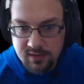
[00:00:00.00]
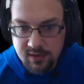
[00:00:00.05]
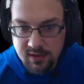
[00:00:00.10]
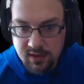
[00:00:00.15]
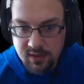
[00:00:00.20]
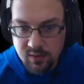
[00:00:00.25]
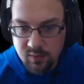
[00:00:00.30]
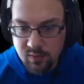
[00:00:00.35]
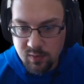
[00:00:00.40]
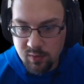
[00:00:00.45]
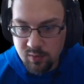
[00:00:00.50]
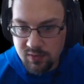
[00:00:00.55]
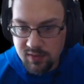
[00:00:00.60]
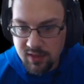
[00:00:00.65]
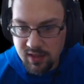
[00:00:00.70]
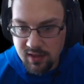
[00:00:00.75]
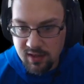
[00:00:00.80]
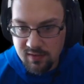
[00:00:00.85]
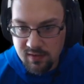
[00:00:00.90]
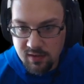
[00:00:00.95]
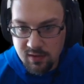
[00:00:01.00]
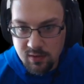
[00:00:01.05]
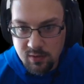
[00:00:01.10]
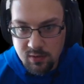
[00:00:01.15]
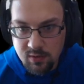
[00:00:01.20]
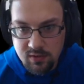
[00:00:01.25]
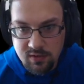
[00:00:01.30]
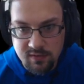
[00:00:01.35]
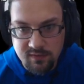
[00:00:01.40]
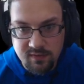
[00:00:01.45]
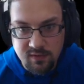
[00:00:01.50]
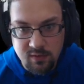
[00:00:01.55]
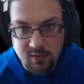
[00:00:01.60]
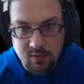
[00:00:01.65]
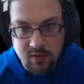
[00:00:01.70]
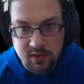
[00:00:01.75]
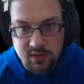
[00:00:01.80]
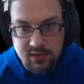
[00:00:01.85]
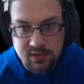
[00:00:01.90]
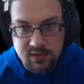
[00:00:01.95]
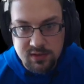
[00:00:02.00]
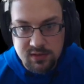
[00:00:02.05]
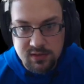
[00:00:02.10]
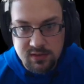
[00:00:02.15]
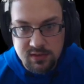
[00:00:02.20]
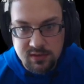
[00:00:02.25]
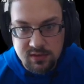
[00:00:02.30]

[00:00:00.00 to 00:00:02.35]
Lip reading: And we will take the gold, of course.